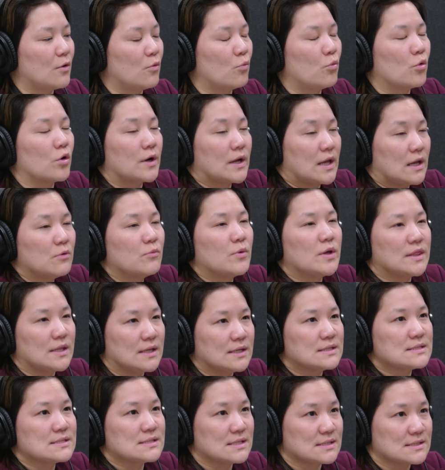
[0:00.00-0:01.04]
working
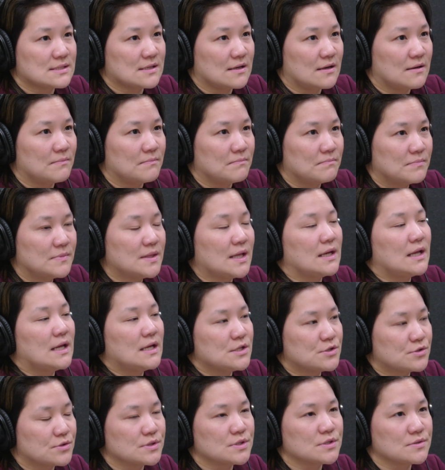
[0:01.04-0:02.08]
within a system that
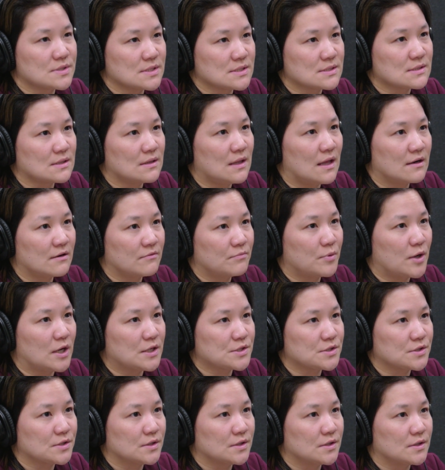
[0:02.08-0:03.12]
introduces a lot of
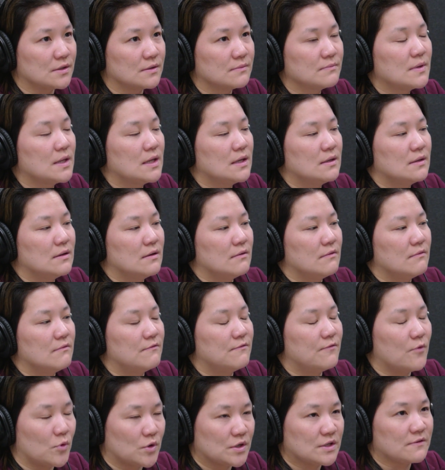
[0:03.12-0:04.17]
pressure
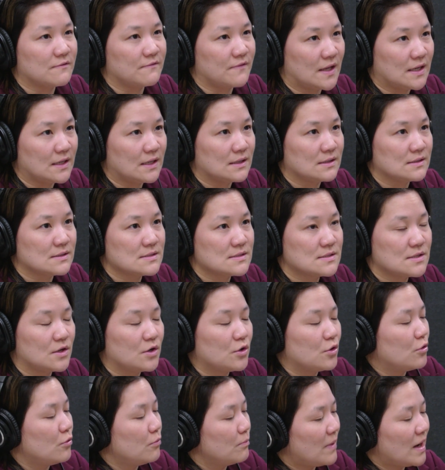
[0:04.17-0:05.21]
for defendants
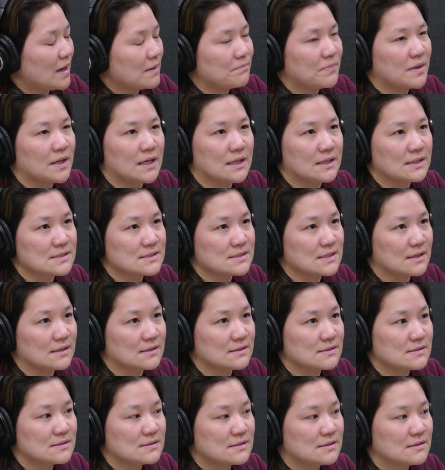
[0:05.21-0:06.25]
who might be
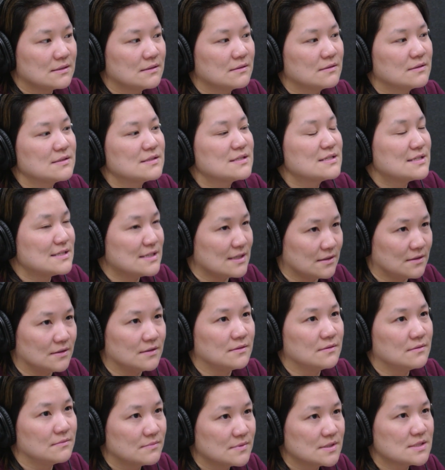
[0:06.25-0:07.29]
innocent
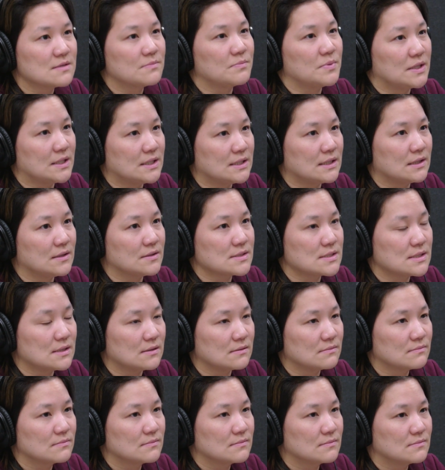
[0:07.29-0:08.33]
still to plead
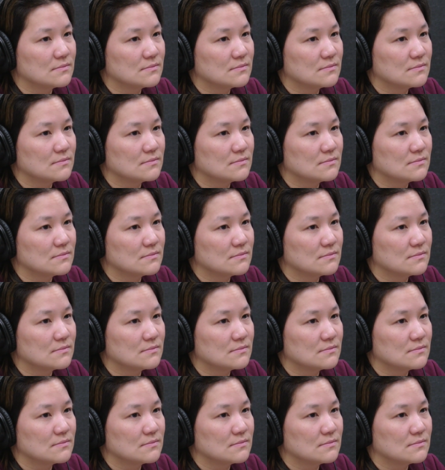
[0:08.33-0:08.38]
guilty.